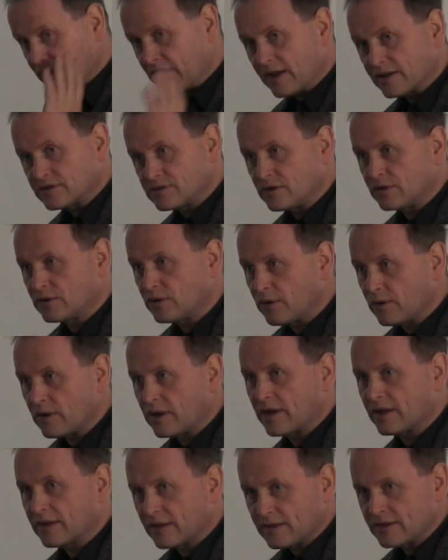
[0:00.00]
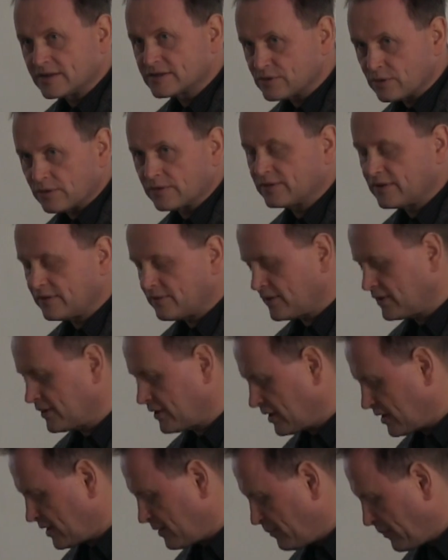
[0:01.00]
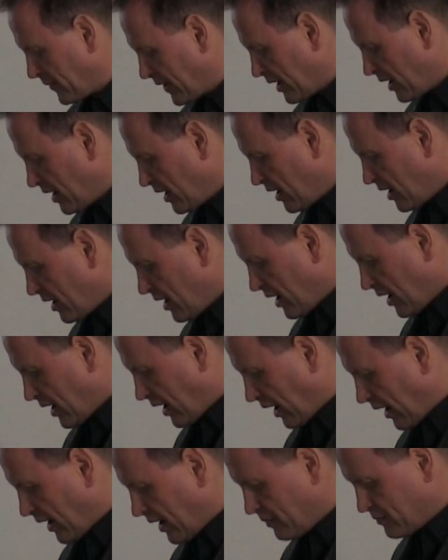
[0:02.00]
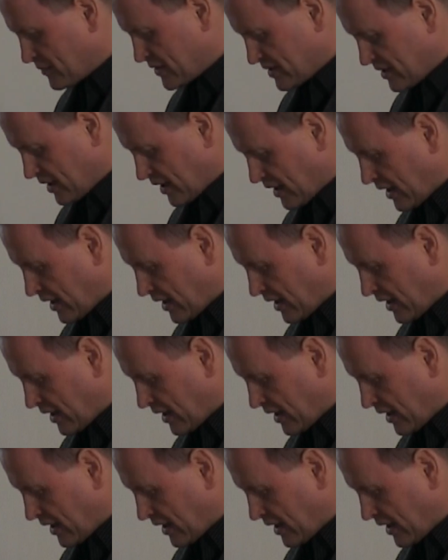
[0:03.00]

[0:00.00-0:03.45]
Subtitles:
fun actually to look at these sort of different claims